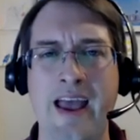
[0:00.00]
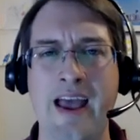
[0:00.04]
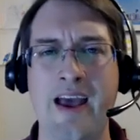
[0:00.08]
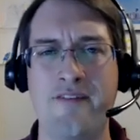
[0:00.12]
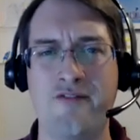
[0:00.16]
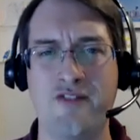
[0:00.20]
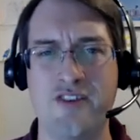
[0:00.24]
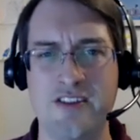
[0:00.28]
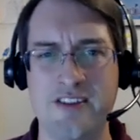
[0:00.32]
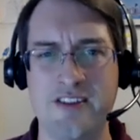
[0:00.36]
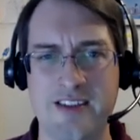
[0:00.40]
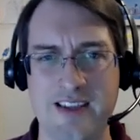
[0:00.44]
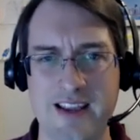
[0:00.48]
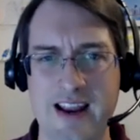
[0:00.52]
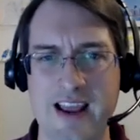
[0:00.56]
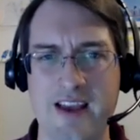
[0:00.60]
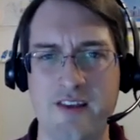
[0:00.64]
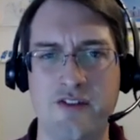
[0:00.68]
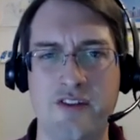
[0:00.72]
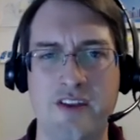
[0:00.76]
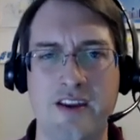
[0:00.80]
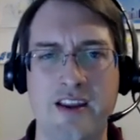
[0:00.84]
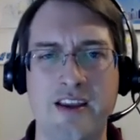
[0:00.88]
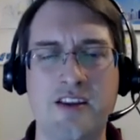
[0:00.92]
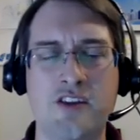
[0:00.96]
have to sit
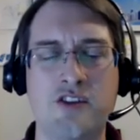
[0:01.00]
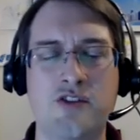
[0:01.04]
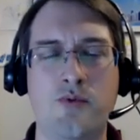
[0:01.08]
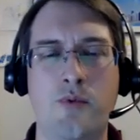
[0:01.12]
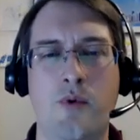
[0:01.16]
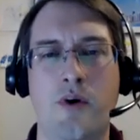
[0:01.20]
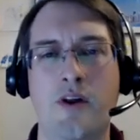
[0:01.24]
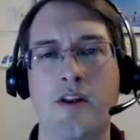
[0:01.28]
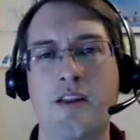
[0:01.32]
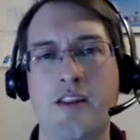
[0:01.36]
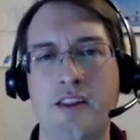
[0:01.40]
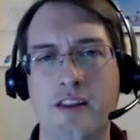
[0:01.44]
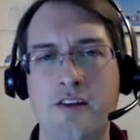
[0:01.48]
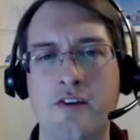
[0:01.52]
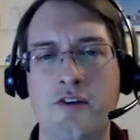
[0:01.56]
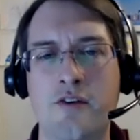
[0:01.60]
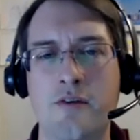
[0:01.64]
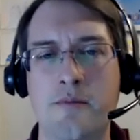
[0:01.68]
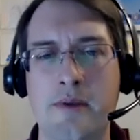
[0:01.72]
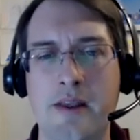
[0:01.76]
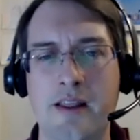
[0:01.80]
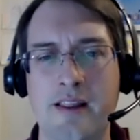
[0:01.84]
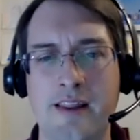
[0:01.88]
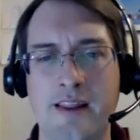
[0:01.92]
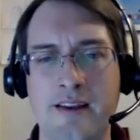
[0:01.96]
out the next one, and then
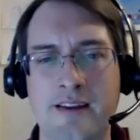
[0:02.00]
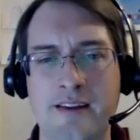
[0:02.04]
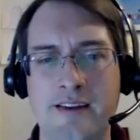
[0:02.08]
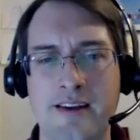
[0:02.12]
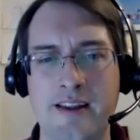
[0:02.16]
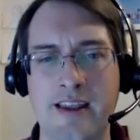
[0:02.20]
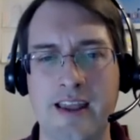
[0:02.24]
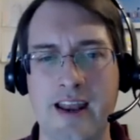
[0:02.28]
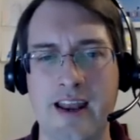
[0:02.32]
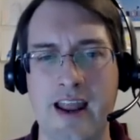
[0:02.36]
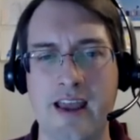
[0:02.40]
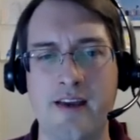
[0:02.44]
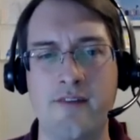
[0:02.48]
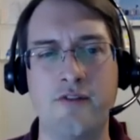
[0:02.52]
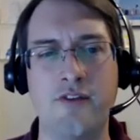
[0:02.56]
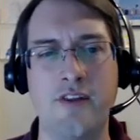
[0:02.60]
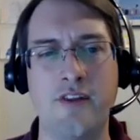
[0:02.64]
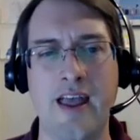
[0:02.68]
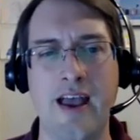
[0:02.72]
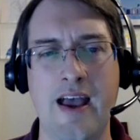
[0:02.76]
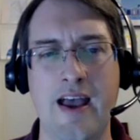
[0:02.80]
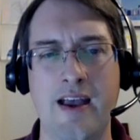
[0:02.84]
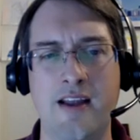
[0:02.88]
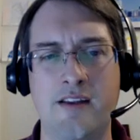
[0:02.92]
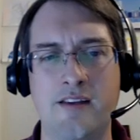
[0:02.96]
could be elected again after
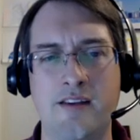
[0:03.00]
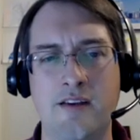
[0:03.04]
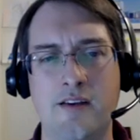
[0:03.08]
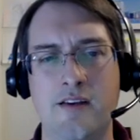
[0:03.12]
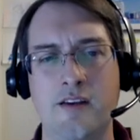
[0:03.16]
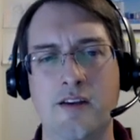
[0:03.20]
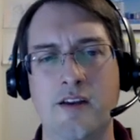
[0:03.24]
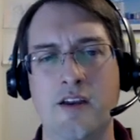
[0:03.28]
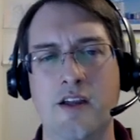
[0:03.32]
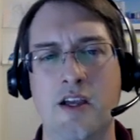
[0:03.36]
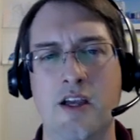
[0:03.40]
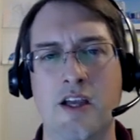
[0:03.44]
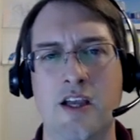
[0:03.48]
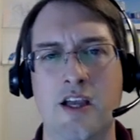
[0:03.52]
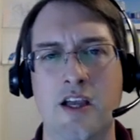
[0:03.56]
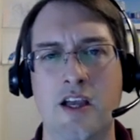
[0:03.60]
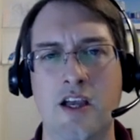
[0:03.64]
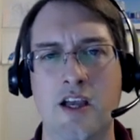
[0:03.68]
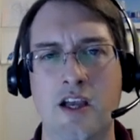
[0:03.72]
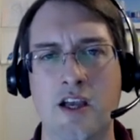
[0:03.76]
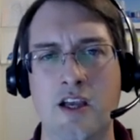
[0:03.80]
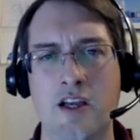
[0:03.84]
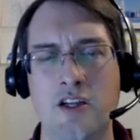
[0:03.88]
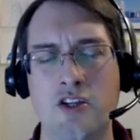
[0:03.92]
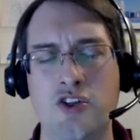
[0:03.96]
that.
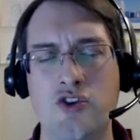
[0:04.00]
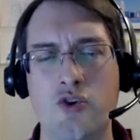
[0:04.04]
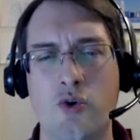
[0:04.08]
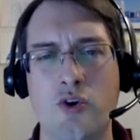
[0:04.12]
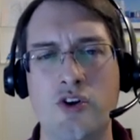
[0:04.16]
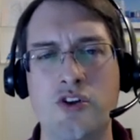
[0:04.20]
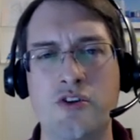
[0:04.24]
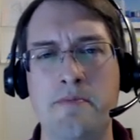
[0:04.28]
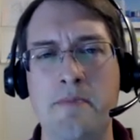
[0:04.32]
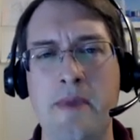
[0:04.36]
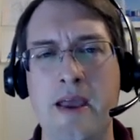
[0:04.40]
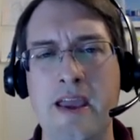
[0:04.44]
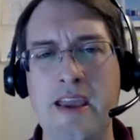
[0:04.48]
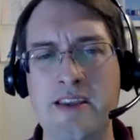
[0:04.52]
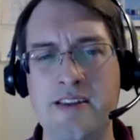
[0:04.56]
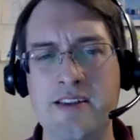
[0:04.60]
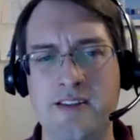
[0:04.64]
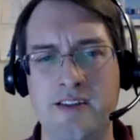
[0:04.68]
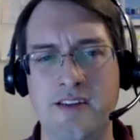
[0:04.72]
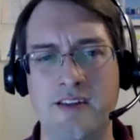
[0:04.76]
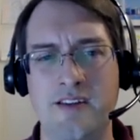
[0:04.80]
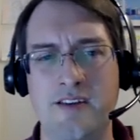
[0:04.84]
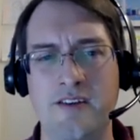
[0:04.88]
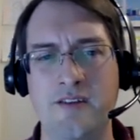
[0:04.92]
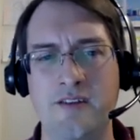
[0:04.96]
George
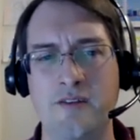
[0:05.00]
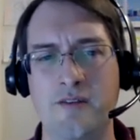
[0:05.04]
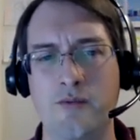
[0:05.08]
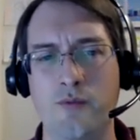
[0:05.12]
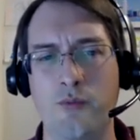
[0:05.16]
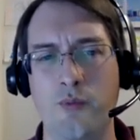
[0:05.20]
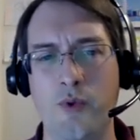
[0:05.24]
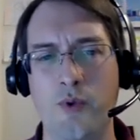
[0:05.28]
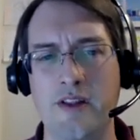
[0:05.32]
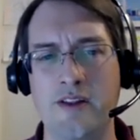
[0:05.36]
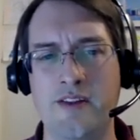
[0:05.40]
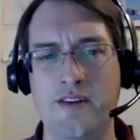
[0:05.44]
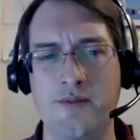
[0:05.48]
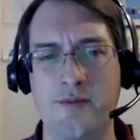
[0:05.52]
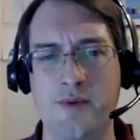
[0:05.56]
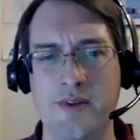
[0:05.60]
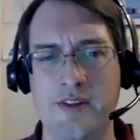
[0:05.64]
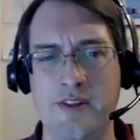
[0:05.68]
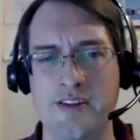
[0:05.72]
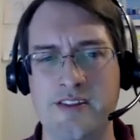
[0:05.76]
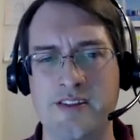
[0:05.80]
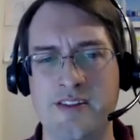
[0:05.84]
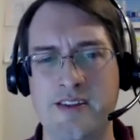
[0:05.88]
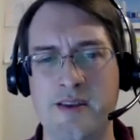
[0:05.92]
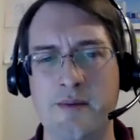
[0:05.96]
Mason went
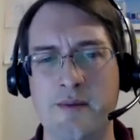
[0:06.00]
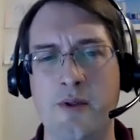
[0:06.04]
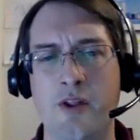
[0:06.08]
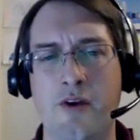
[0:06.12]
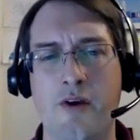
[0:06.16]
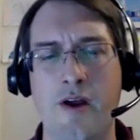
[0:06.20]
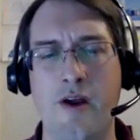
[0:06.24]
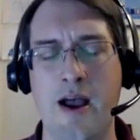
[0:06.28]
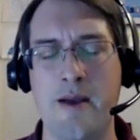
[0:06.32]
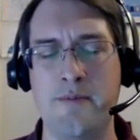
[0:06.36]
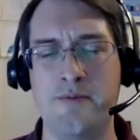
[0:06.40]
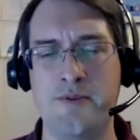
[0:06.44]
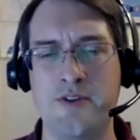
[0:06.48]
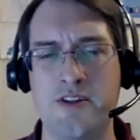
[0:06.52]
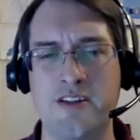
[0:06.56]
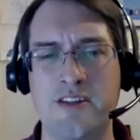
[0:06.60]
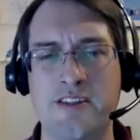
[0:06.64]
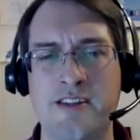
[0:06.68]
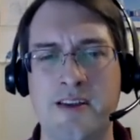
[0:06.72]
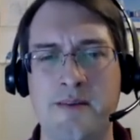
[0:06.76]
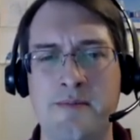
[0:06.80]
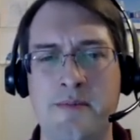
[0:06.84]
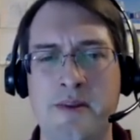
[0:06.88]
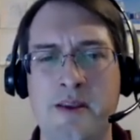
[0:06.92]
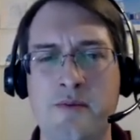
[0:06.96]
with a similar option,
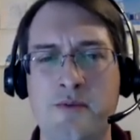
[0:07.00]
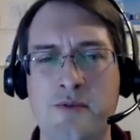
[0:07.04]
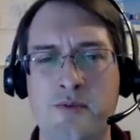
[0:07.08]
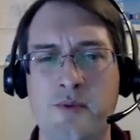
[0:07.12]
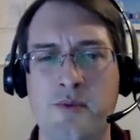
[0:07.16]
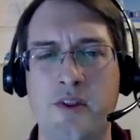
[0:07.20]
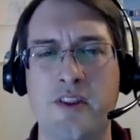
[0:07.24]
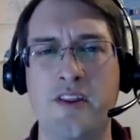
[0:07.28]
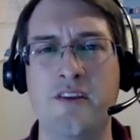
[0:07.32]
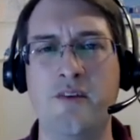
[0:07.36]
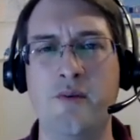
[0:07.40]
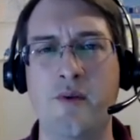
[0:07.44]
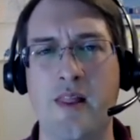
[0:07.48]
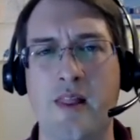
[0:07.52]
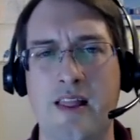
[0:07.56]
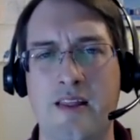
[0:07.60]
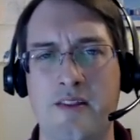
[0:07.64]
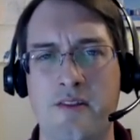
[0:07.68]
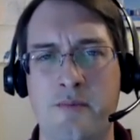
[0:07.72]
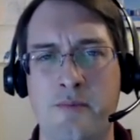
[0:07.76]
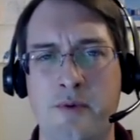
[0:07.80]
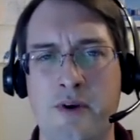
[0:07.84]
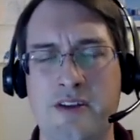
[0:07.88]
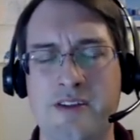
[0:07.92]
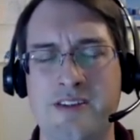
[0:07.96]
except he was willing to allow
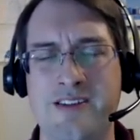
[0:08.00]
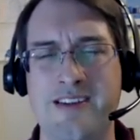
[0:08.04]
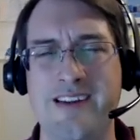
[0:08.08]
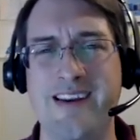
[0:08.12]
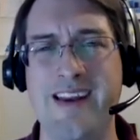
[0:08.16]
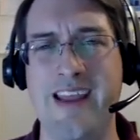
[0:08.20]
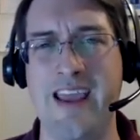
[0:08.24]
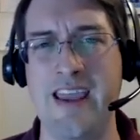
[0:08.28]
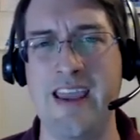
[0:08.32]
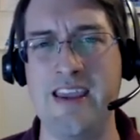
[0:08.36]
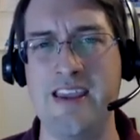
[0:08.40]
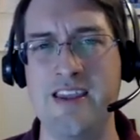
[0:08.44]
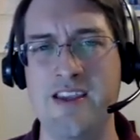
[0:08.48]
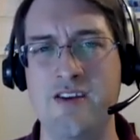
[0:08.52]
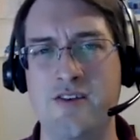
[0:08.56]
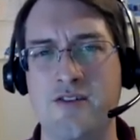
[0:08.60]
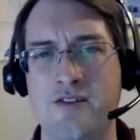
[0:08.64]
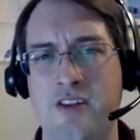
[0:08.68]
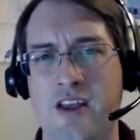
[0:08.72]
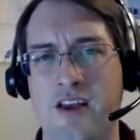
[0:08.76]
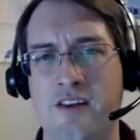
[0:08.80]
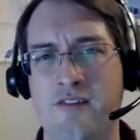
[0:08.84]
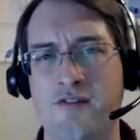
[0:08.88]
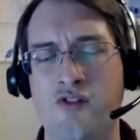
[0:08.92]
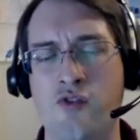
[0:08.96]
the president 8
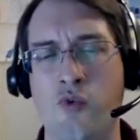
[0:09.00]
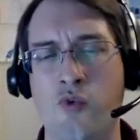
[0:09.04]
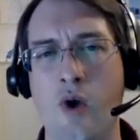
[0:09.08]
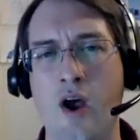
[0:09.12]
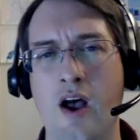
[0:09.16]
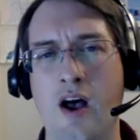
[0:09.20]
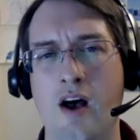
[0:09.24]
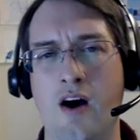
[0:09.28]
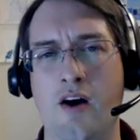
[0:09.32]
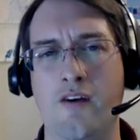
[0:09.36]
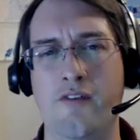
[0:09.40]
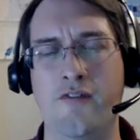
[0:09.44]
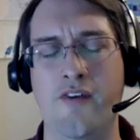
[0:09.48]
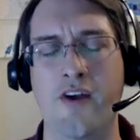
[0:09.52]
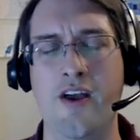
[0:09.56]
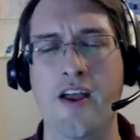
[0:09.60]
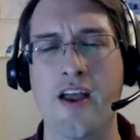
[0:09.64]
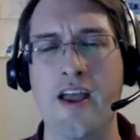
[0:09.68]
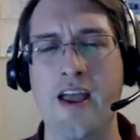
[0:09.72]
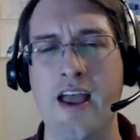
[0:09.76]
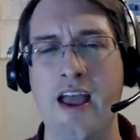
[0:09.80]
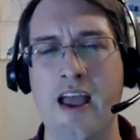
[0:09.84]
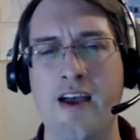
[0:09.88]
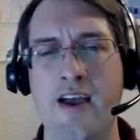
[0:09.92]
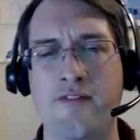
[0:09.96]
years out of 12.
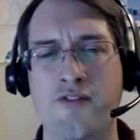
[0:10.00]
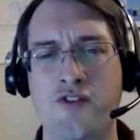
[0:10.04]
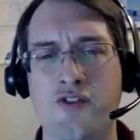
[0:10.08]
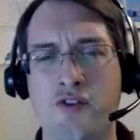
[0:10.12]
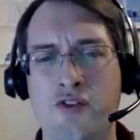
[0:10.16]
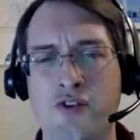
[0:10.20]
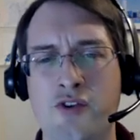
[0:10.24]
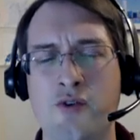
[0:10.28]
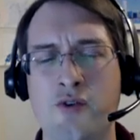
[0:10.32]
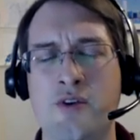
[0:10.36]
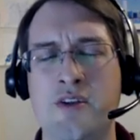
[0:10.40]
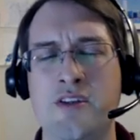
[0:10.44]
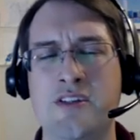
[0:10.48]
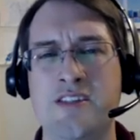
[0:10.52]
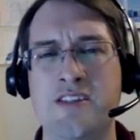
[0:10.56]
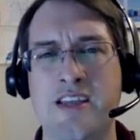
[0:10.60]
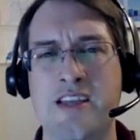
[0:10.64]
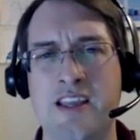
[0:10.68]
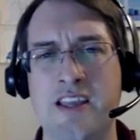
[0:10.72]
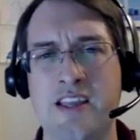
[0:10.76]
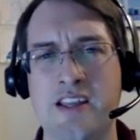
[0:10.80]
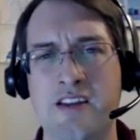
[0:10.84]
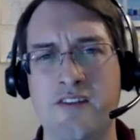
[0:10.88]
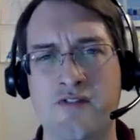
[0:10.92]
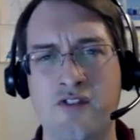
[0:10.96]
After 2
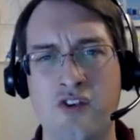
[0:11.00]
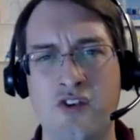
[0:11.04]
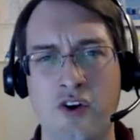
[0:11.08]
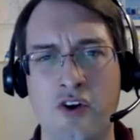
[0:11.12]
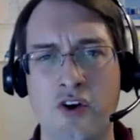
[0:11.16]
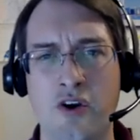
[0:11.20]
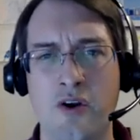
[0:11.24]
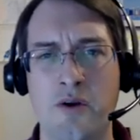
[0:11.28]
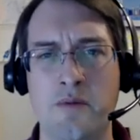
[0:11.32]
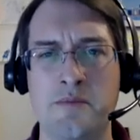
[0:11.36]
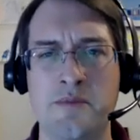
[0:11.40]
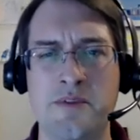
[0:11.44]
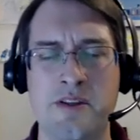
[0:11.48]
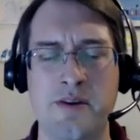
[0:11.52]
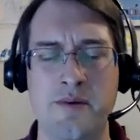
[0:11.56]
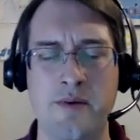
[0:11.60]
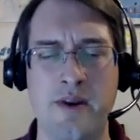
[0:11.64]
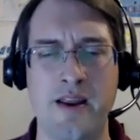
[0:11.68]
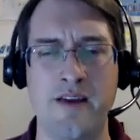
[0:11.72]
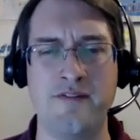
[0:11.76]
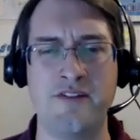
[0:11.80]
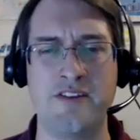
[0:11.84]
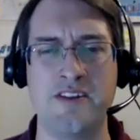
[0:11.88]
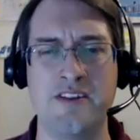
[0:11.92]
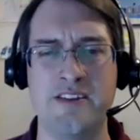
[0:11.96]
consecutive terms, he
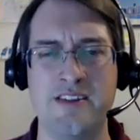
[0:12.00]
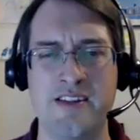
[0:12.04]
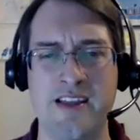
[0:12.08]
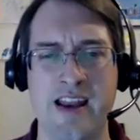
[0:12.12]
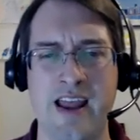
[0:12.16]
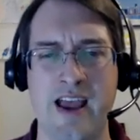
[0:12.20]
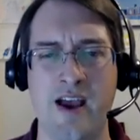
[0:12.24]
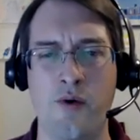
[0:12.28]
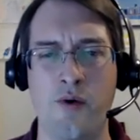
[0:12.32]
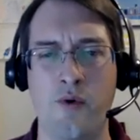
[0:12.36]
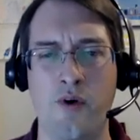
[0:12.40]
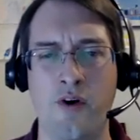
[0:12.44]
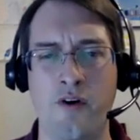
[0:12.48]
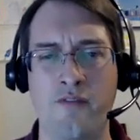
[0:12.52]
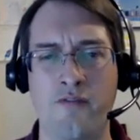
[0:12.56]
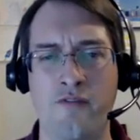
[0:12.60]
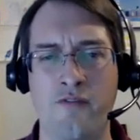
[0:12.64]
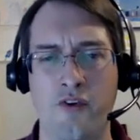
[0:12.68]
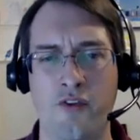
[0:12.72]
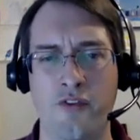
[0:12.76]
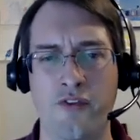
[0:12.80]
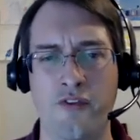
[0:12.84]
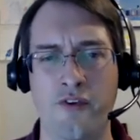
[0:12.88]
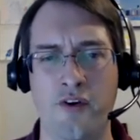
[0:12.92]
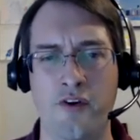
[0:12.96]
would have to sit out a
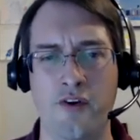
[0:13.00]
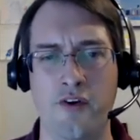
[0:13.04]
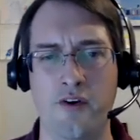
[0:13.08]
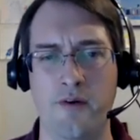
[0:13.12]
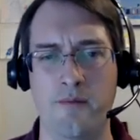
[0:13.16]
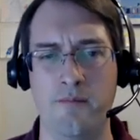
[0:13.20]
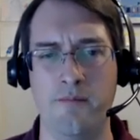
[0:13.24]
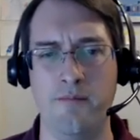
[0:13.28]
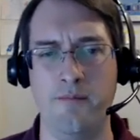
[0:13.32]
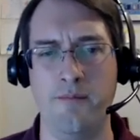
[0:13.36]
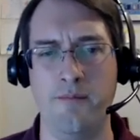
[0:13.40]
full term.